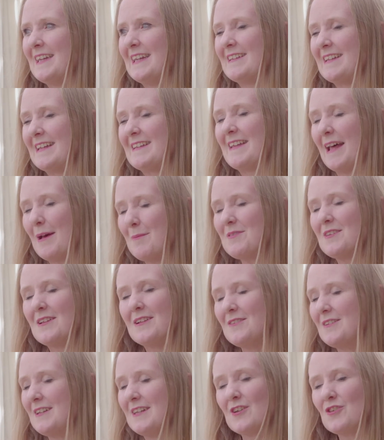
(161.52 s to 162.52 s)
It's
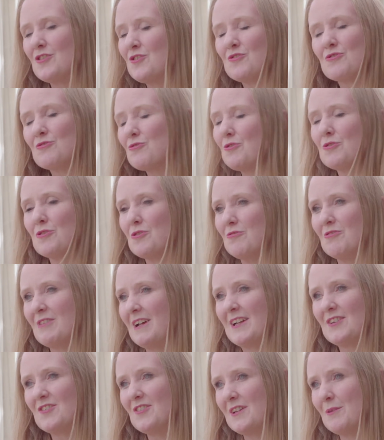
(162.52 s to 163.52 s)
absolutely
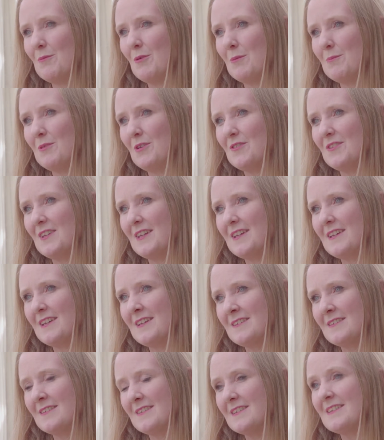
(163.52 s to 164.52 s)
extraordinary actually what music
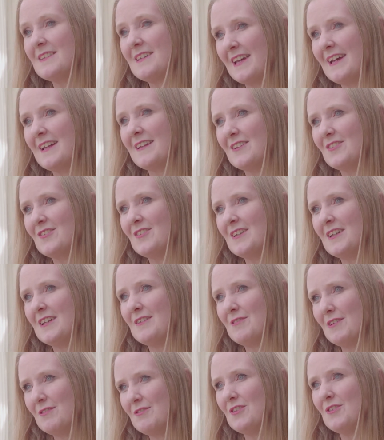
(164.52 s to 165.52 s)
can
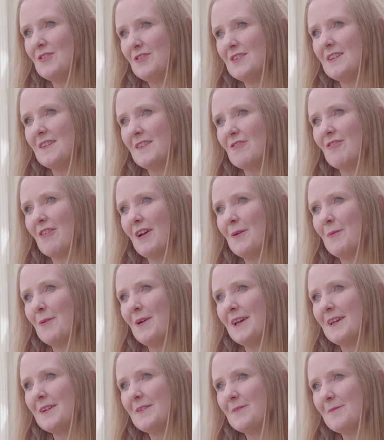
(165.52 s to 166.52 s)
achieve if used in the right
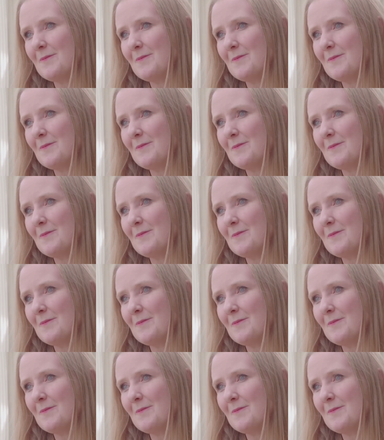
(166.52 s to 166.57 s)
way.